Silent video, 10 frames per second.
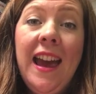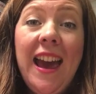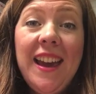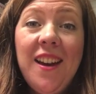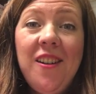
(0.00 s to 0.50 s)

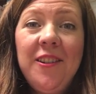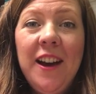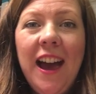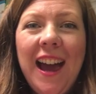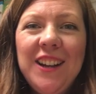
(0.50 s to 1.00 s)
Hey y'all,
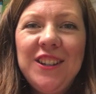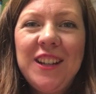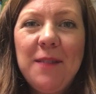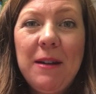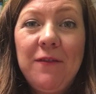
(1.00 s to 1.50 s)
I just
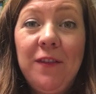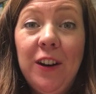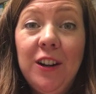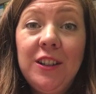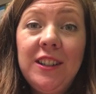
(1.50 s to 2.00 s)
got my
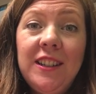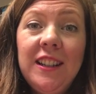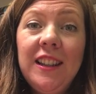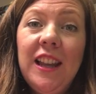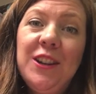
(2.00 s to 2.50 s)
first
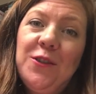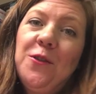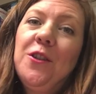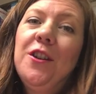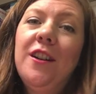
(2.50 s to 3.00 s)
Lush
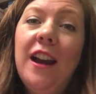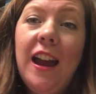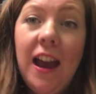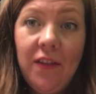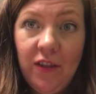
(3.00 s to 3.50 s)
order
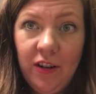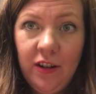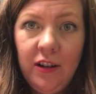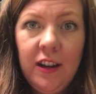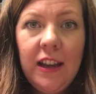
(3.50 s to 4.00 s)
ever
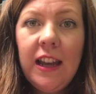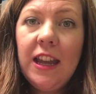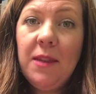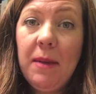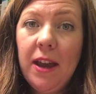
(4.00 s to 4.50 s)

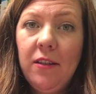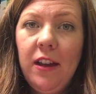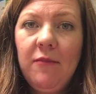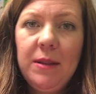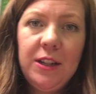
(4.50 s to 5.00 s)
in the mail.
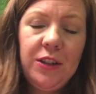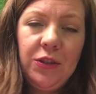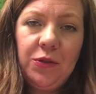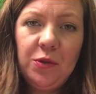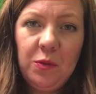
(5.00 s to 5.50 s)
I've been to the
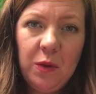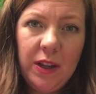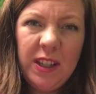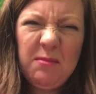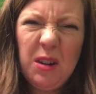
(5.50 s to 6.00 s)
store
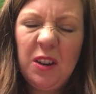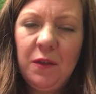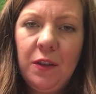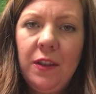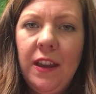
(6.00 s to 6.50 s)
once and bought a
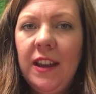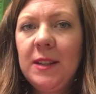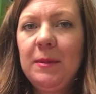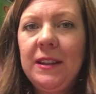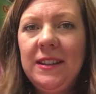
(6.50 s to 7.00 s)
few things,
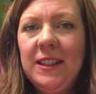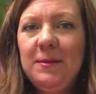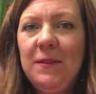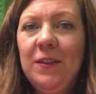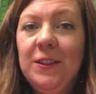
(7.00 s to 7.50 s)
but this is
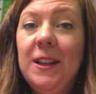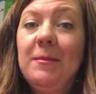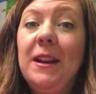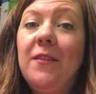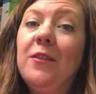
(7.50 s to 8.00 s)
my first time
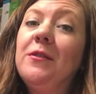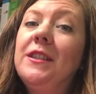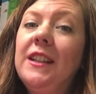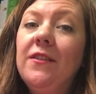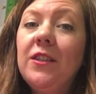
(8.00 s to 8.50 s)
to ever
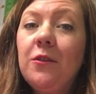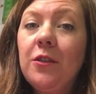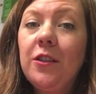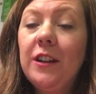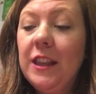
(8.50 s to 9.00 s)
receive an
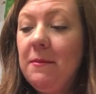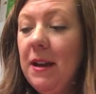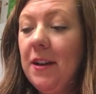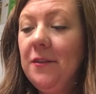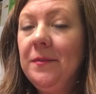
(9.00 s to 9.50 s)
order in the
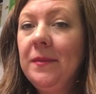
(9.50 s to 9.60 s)
mail.